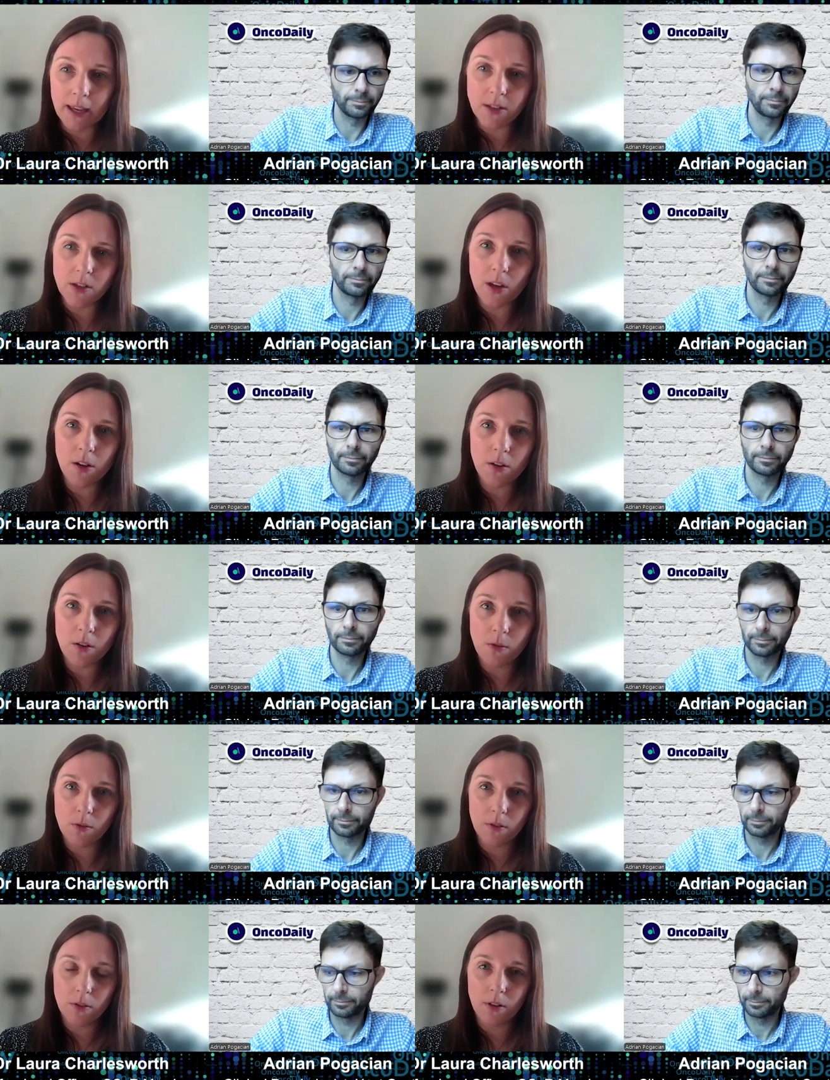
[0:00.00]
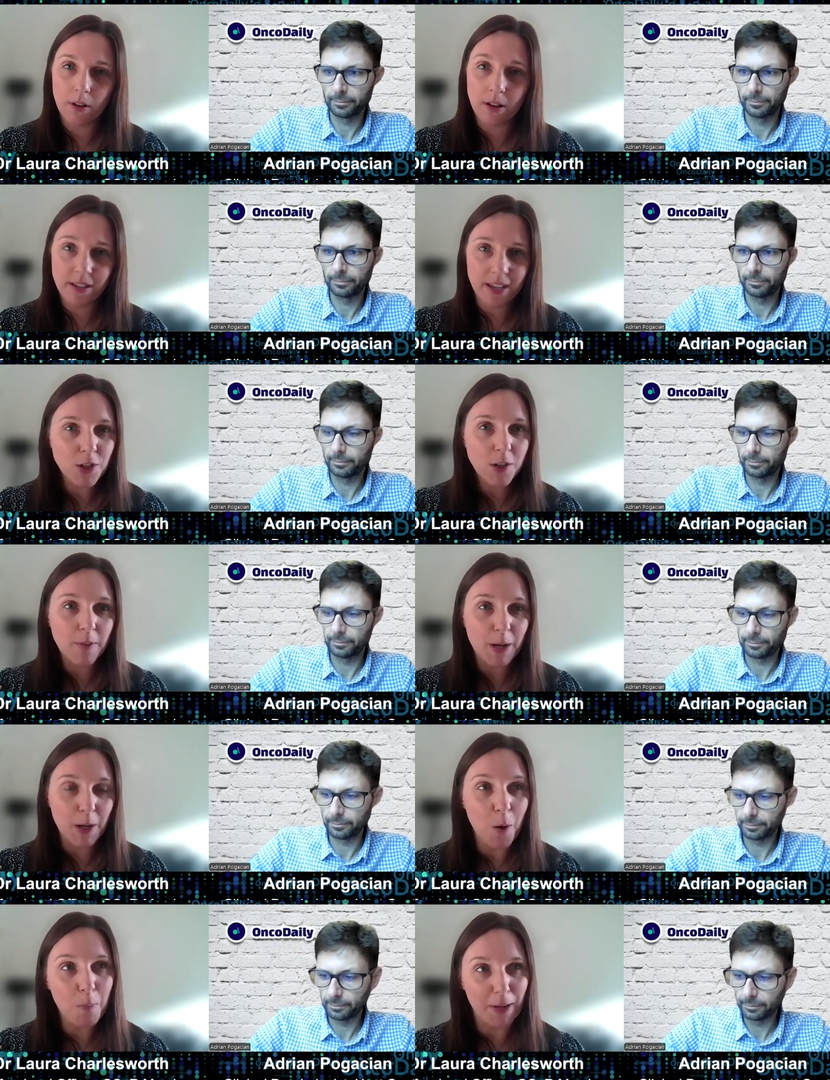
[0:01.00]
Speaker 1: yeah so it's actually
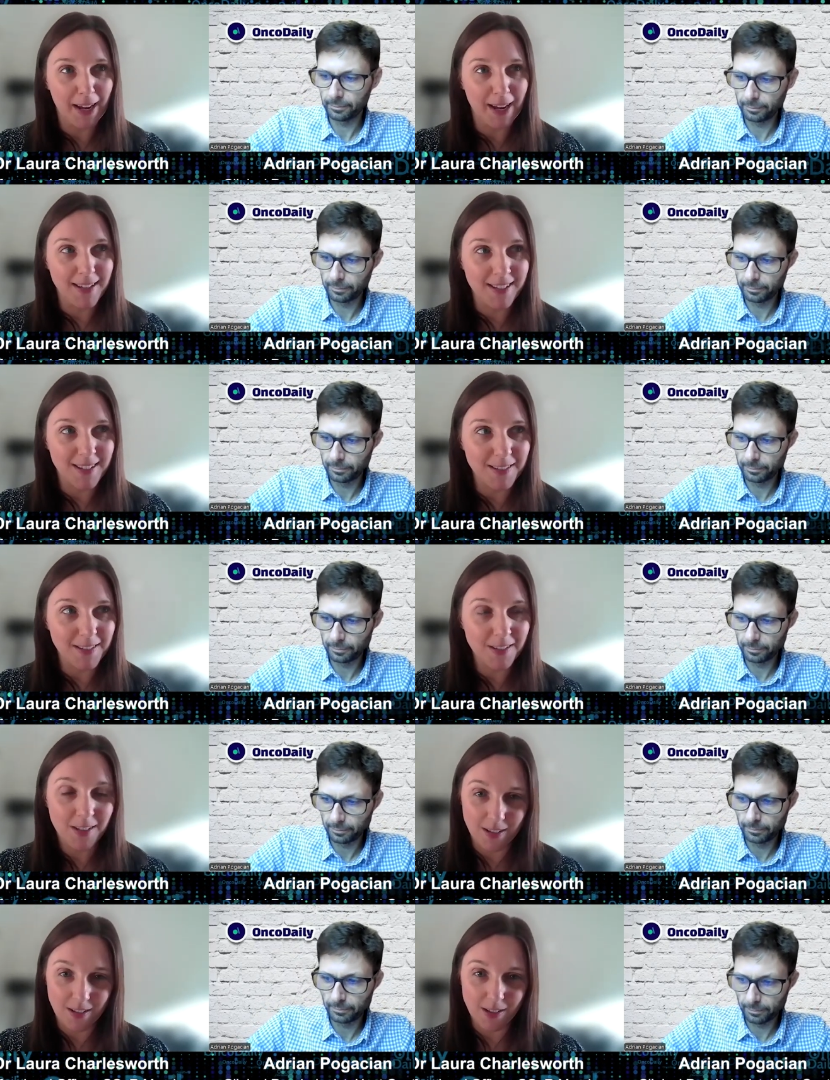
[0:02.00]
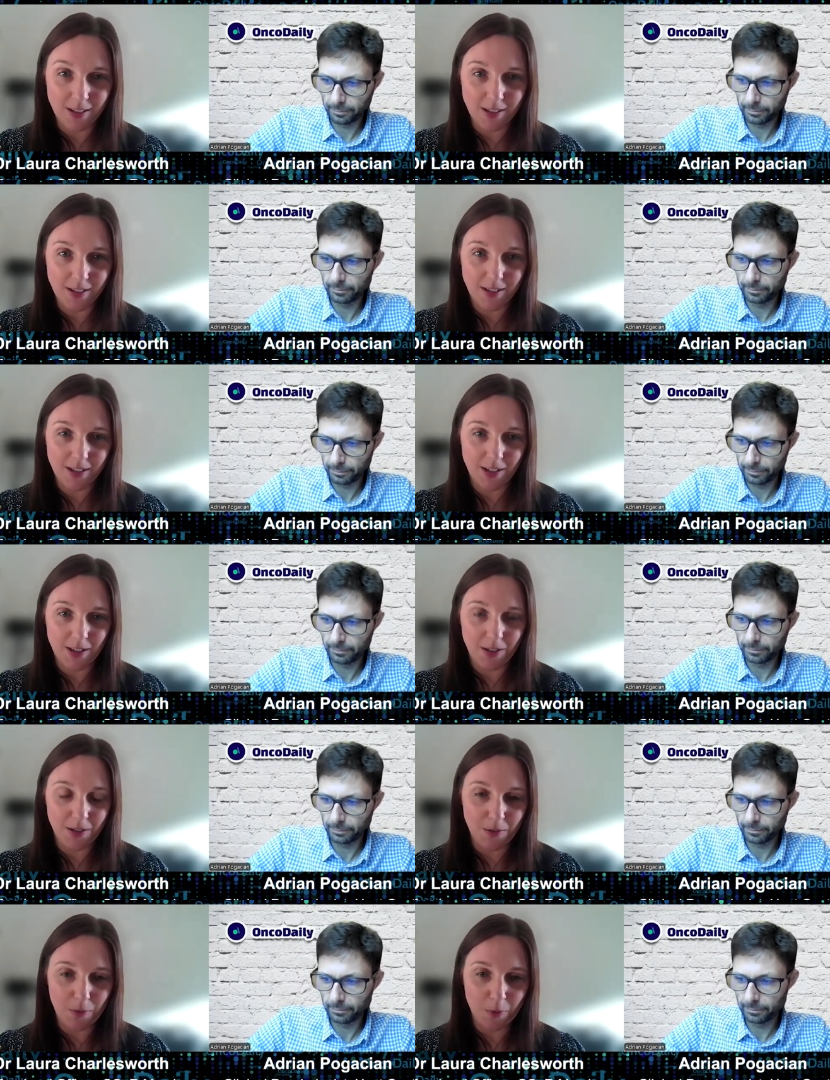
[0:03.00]
really complicated to
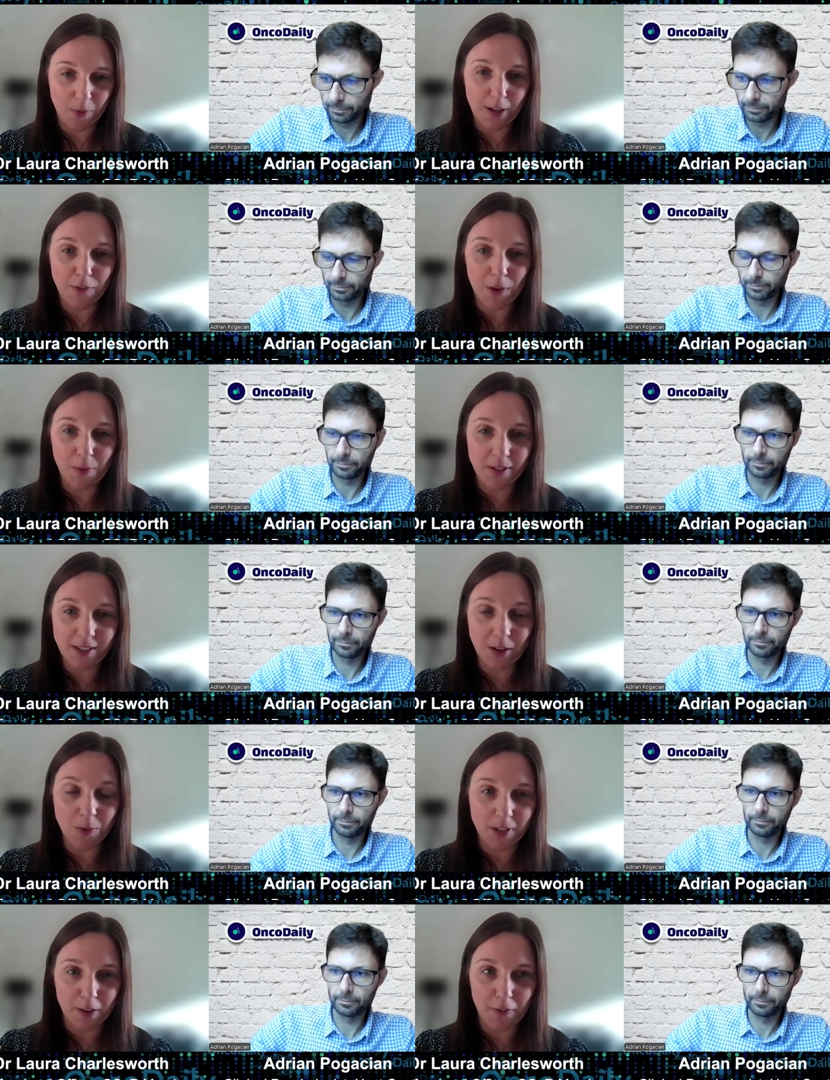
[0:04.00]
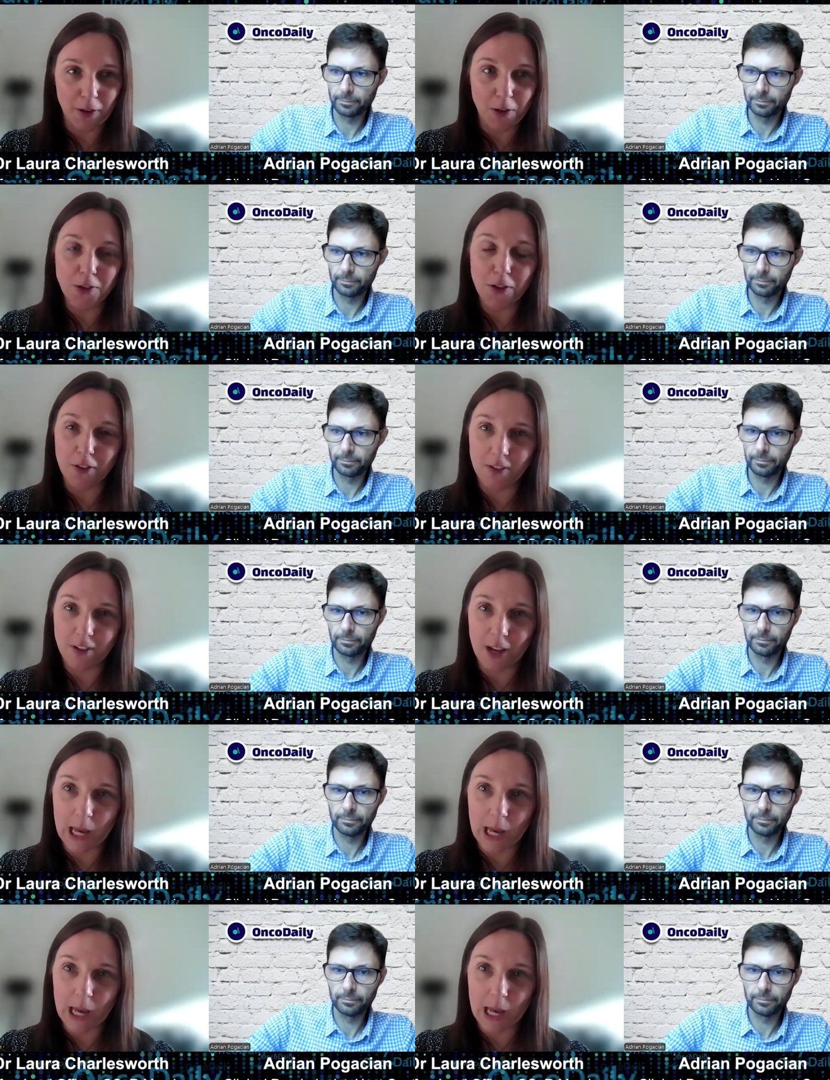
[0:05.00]
to give you a single definition.